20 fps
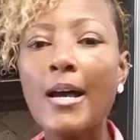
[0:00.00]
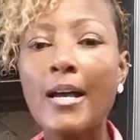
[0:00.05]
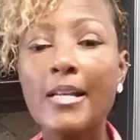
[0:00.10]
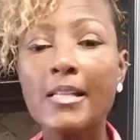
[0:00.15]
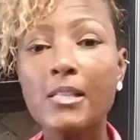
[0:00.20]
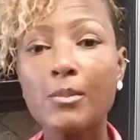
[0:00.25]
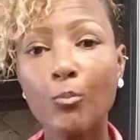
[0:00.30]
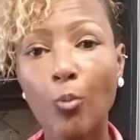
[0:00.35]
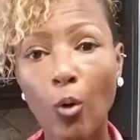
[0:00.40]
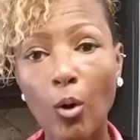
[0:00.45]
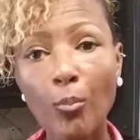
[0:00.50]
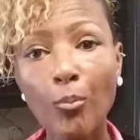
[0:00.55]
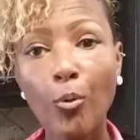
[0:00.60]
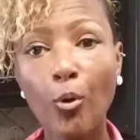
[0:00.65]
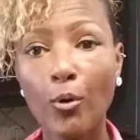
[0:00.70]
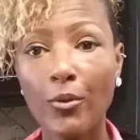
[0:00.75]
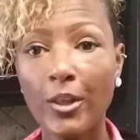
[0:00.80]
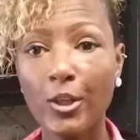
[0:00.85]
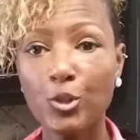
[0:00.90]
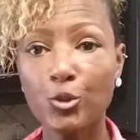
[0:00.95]
It's more
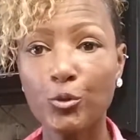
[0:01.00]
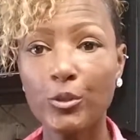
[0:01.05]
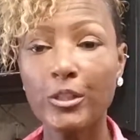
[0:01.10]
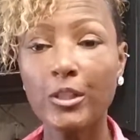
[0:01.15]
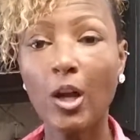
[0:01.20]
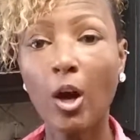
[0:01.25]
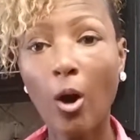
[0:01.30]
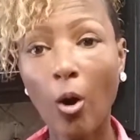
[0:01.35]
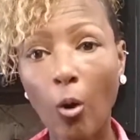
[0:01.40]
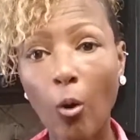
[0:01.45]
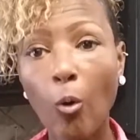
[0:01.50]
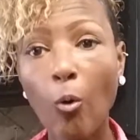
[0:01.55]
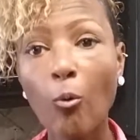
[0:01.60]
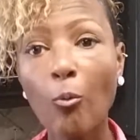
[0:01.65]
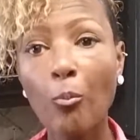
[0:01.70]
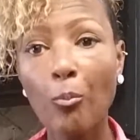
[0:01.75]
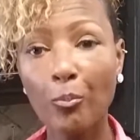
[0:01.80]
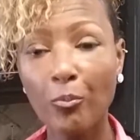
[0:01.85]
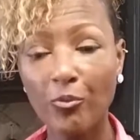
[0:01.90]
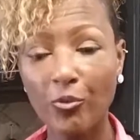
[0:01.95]
important that you eat
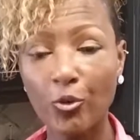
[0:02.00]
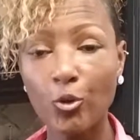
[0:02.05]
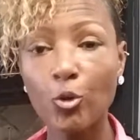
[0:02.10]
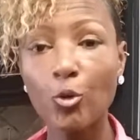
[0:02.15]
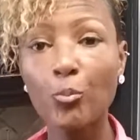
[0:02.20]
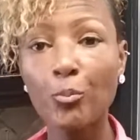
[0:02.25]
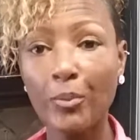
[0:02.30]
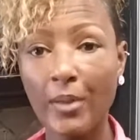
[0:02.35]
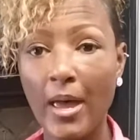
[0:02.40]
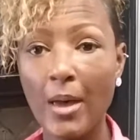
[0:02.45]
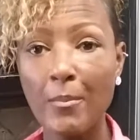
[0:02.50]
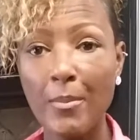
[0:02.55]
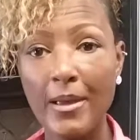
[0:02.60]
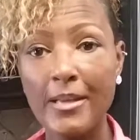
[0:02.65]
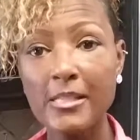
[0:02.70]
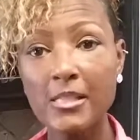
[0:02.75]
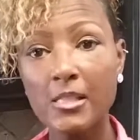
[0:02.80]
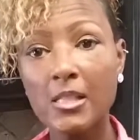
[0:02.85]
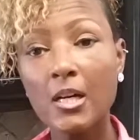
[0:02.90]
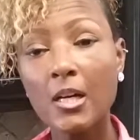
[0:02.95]
whole food,
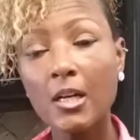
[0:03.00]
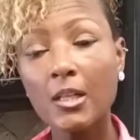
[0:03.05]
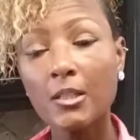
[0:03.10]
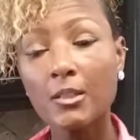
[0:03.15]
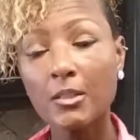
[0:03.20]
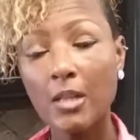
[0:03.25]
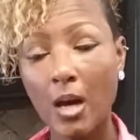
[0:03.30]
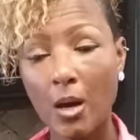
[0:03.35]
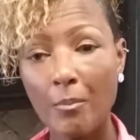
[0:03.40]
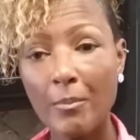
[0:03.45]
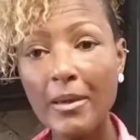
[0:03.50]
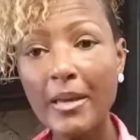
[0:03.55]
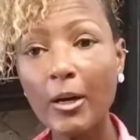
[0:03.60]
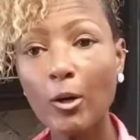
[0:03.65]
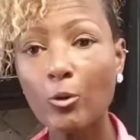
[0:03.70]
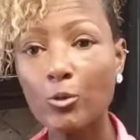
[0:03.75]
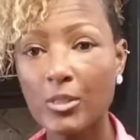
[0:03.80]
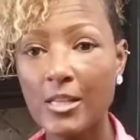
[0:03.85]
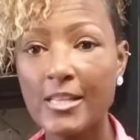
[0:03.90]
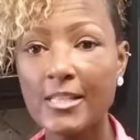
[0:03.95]
plant-based
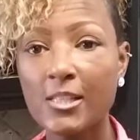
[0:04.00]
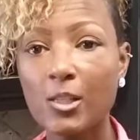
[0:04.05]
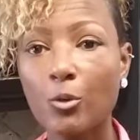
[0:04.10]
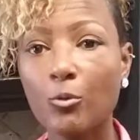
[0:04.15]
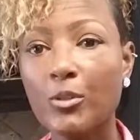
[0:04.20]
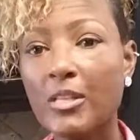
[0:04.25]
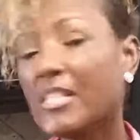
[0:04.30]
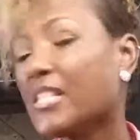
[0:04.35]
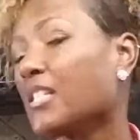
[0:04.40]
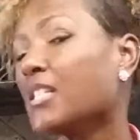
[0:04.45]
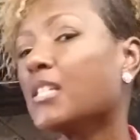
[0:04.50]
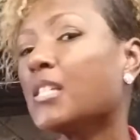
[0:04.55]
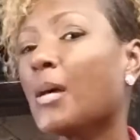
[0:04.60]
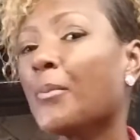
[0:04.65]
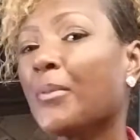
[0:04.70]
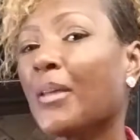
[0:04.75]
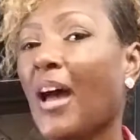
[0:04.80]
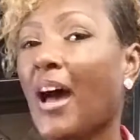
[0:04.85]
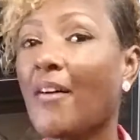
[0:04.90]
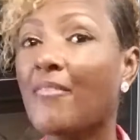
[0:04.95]
meals. And so this is
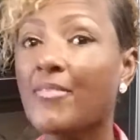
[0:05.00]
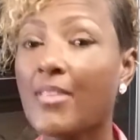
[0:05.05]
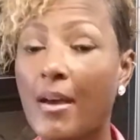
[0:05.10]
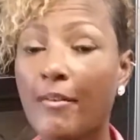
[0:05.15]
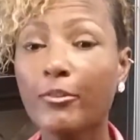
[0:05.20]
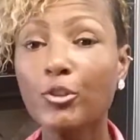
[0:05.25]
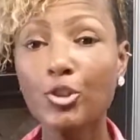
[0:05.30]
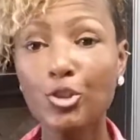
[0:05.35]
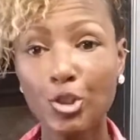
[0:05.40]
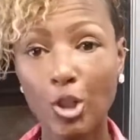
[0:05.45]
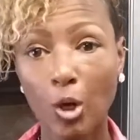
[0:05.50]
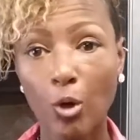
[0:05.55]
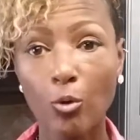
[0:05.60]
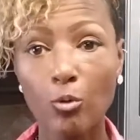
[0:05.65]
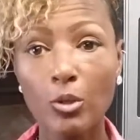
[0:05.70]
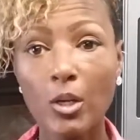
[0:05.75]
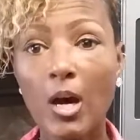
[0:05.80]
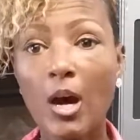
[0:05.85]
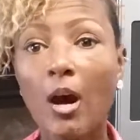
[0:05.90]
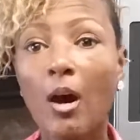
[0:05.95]
something I've never
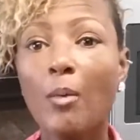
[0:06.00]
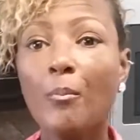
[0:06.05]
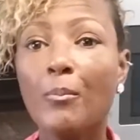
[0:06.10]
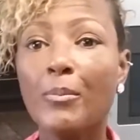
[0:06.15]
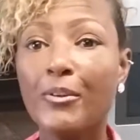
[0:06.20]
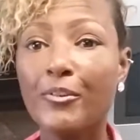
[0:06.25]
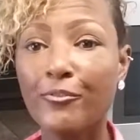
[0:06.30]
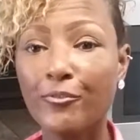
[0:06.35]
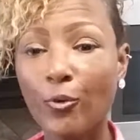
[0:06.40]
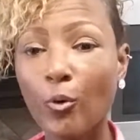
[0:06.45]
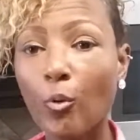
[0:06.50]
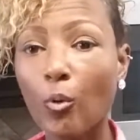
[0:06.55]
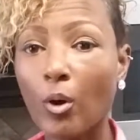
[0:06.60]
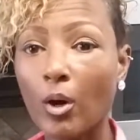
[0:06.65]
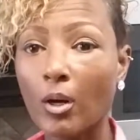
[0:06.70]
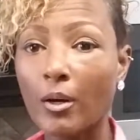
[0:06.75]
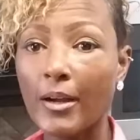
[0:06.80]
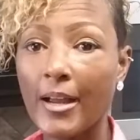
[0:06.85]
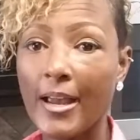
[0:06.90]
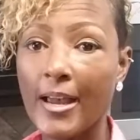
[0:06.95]
shown
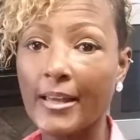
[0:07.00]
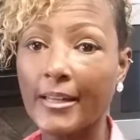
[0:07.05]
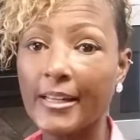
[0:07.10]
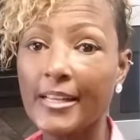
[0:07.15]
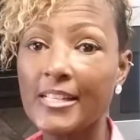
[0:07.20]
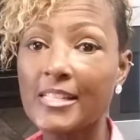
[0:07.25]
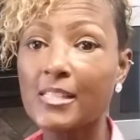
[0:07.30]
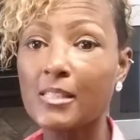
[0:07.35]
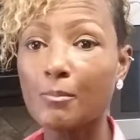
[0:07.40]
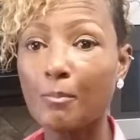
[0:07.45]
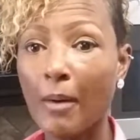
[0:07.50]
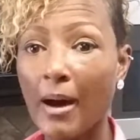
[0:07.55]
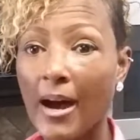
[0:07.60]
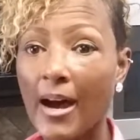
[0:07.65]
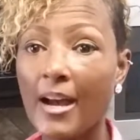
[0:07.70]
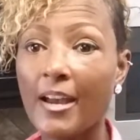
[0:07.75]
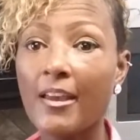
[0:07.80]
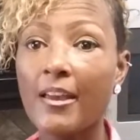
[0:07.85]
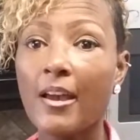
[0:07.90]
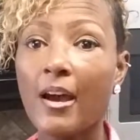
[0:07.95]
before, and it's
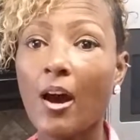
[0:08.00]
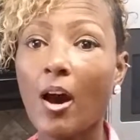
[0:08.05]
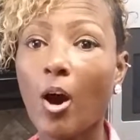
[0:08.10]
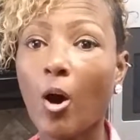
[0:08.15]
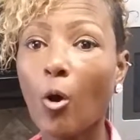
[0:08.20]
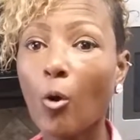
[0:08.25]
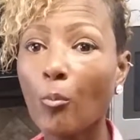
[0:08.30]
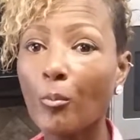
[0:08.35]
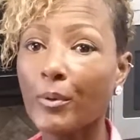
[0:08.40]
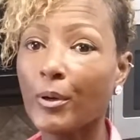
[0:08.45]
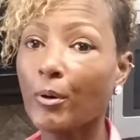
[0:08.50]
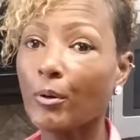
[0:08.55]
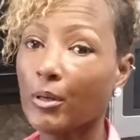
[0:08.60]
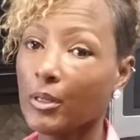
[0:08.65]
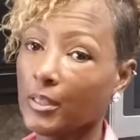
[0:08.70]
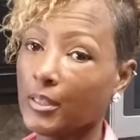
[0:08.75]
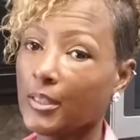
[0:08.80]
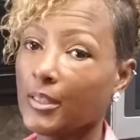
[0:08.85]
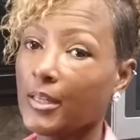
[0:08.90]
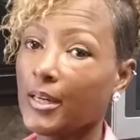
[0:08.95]
my oatmeal
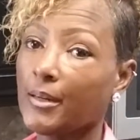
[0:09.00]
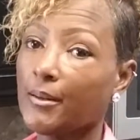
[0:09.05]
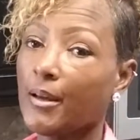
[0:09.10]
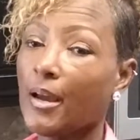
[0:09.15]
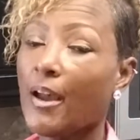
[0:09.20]
cookie.